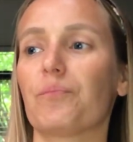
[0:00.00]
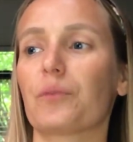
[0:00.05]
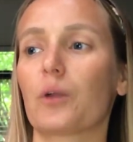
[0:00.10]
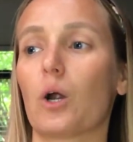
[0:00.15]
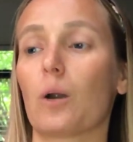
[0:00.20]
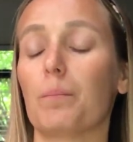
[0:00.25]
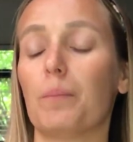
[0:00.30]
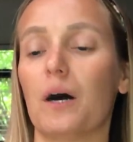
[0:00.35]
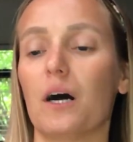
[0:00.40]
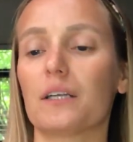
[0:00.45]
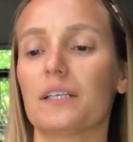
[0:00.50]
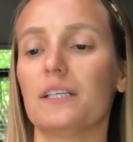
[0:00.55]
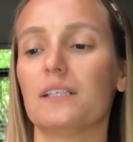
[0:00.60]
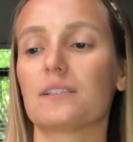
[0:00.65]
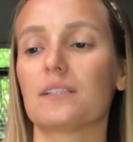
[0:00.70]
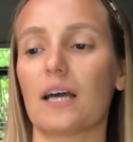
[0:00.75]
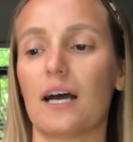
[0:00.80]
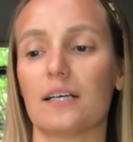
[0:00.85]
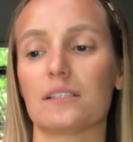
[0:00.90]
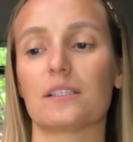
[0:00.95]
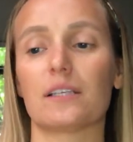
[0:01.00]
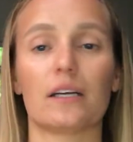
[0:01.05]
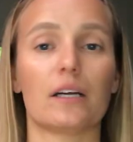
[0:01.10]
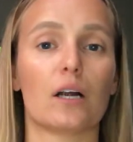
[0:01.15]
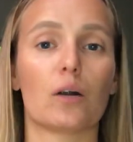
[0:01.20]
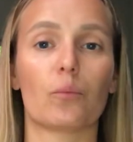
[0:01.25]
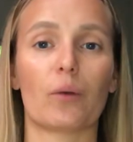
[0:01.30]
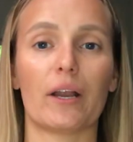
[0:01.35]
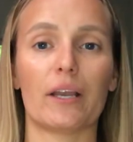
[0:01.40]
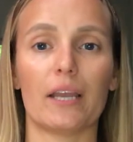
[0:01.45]
our bodies as they
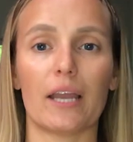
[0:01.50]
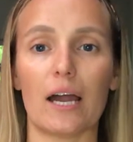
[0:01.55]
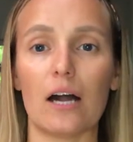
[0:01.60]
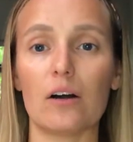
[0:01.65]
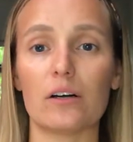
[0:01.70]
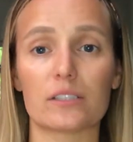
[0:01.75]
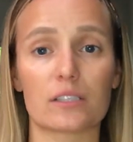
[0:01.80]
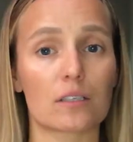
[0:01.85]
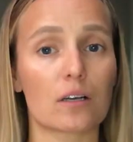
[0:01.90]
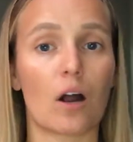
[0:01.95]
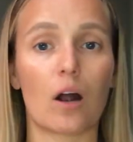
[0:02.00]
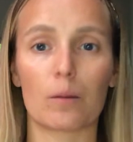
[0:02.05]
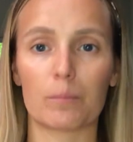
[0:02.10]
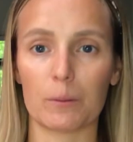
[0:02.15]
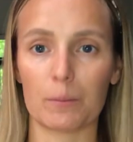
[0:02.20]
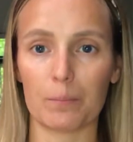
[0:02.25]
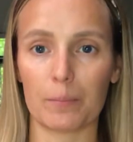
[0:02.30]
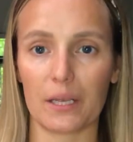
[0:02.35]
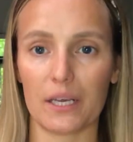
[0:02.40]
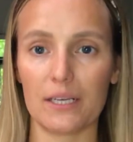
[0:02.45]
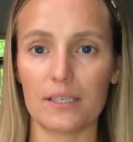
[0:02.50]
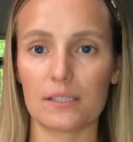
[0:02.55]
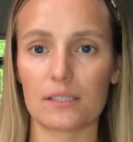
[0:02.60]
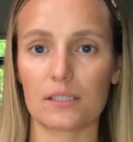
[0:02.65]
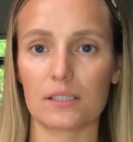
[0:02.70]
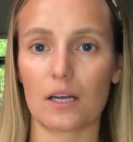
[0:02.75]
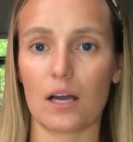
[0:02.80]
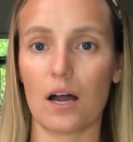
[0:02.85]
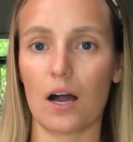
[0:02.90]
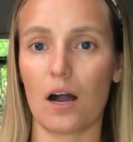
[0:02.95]
are right now, as
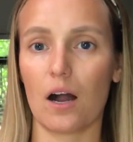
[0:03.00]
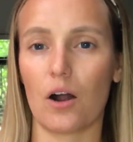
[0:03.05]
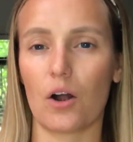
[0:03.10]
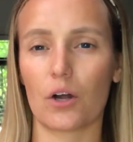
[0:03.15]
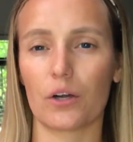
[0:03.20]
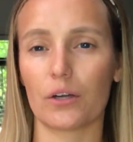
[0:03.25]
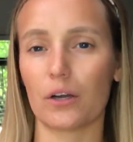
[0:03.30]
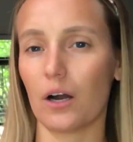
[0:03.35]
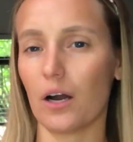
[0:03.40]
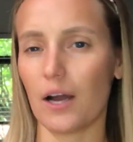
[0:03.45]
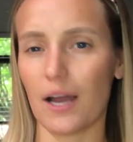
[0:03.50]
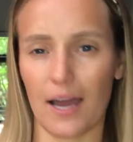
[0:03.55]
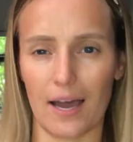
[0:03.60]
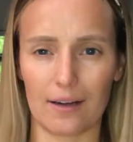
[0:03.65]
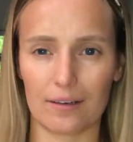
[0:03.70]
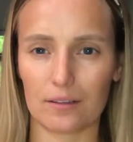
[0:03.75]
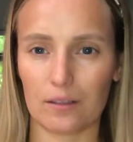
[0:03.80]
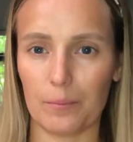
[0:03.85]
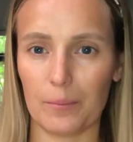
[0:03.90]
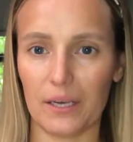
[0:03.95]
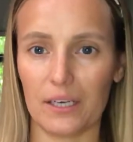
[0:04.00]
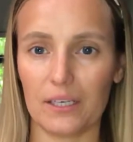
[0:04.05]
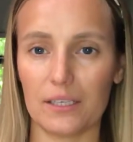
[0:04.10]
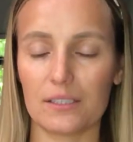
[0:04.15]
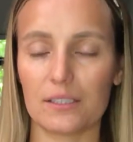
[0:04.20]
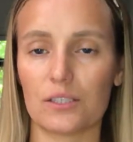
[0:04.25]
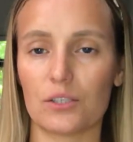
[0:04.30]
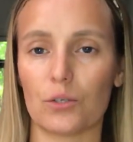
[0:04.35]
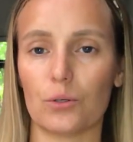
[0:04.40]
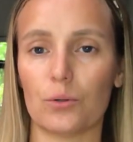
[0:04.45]
carbon-based, are not
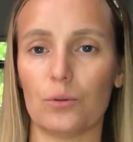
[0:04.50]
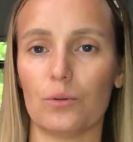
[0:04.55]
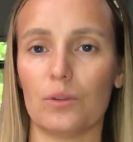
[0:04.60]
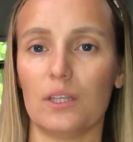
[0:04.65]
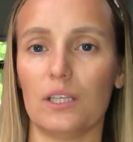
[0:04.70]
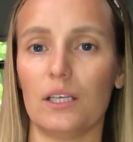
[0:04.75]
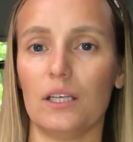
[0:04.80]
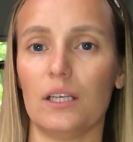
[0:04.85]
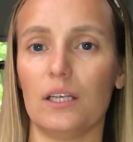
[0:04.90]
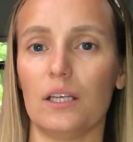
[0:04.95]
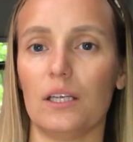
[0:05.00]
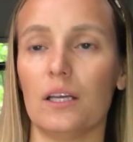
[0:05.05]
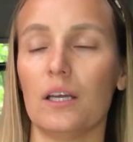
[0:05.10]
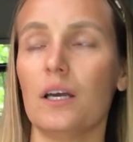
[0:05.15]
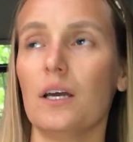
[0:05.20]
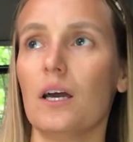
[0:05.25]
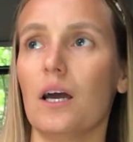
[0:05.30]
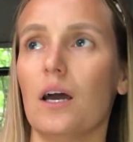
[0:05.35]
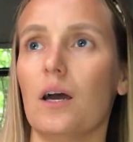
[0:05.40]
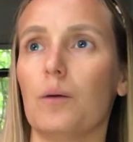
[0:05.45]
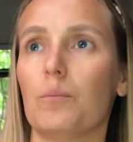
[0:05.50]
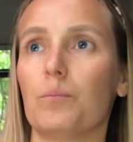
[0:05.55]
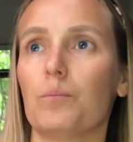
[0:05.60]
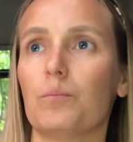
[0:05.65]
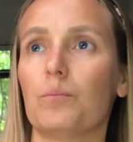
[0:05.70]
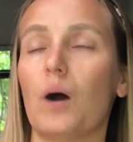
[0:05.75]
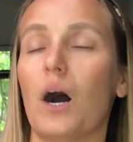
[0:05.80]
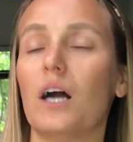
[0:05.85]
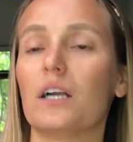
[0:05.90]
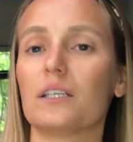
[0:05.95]
acclimated to the
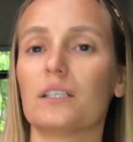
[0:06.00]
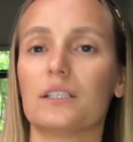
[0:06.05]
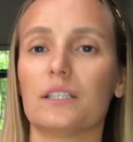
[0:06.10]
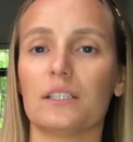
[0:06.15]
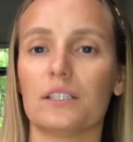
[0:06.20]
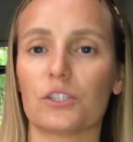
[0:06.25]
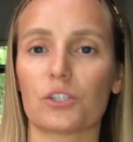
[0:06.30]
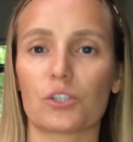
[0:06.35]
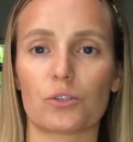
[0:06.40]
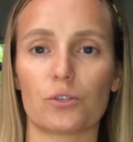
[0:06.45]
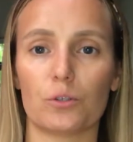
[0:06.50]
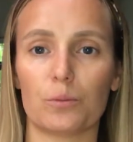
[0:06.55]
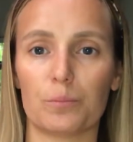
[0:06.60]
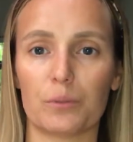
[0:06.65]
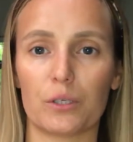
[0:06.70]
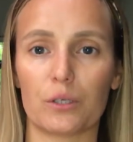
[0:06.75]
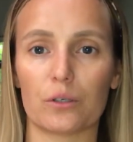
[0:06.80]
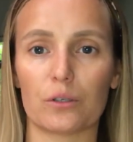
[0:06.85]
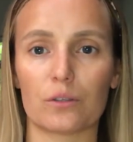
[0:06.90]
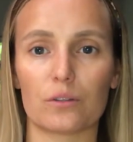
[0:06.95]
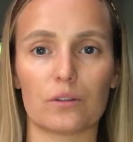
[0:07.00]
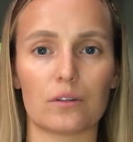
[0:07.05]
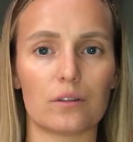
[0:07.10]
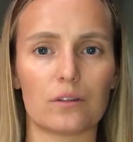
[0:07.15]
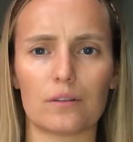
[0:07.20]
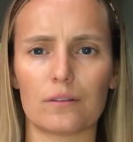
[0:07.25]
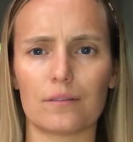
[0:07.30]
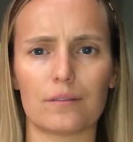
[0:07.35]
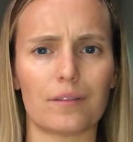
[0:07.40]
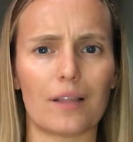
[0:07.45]
unconditional pure
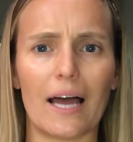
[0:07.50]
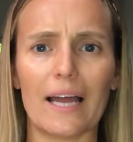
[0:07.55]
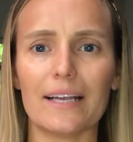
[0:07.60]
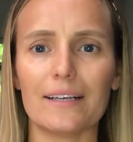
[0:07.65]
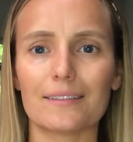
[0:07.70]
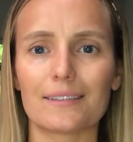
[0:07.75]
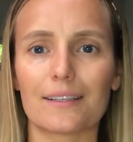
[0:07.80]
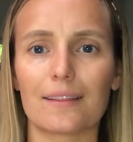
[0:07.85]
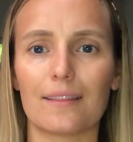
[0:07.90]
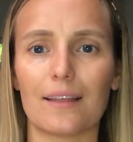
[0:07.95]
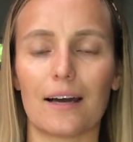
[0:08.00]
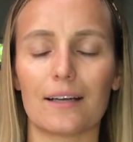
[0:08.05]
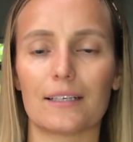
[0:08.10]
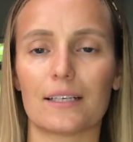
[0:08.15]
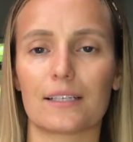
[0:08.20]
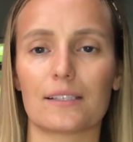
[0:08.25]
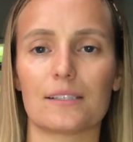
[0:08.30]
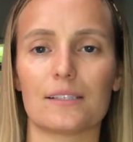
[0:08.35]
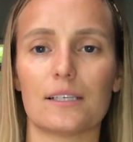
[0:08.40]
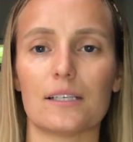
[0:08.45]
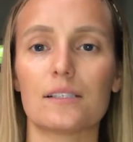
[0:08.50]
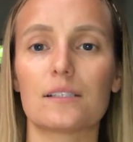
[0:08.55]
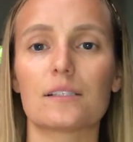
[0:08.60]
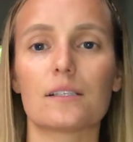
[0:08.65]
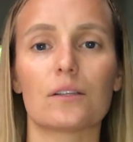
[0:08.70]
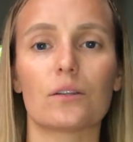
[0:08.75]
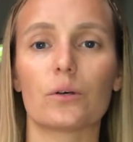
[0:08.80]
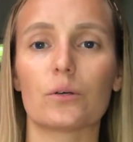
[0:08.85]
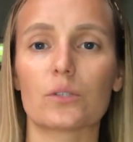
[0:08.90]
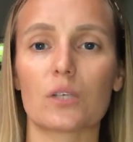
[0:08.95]
light that exists
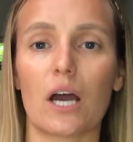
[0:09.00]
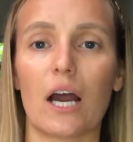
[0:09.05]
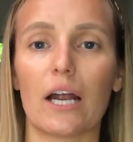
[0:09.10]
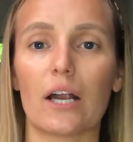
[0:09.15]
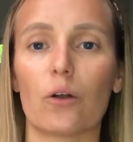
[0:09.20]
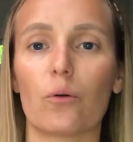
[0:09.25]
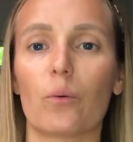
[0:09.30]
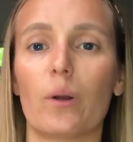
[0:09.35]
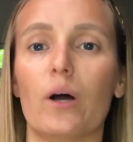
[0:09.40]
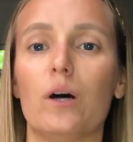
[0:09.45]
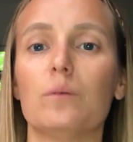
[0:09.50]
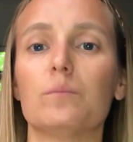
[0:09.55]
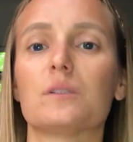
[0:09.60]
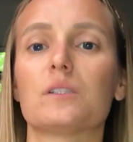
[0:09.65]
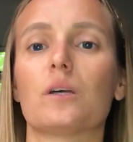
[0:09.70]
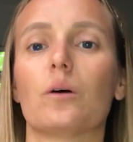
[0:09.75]
in those higher realms.